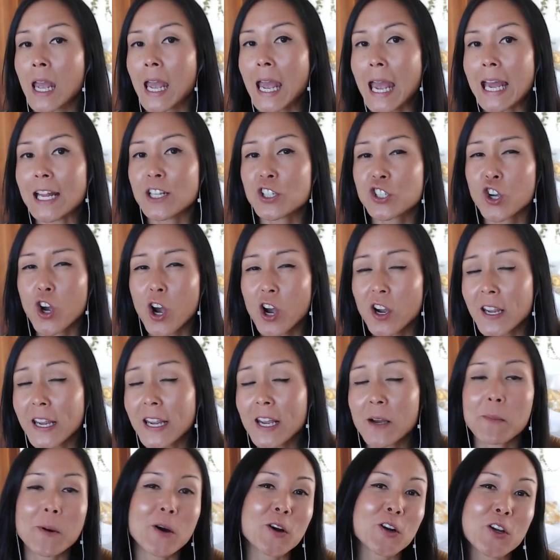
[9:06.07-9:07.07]
And talking
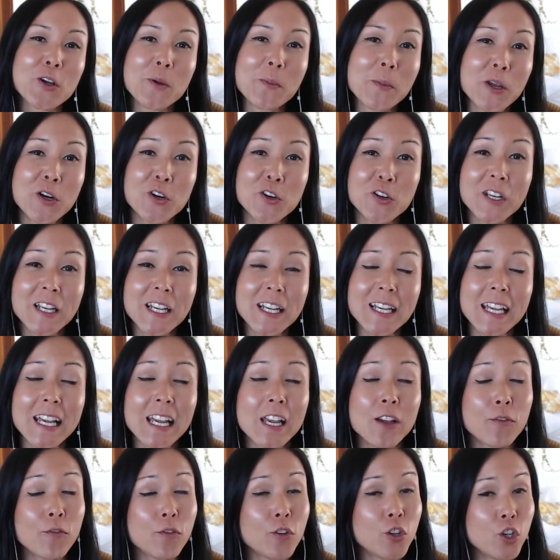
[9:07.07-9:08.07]
about community,
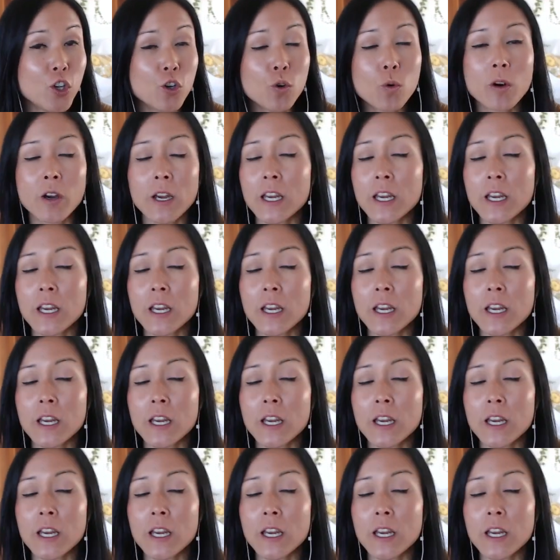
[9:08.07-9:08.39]
if you are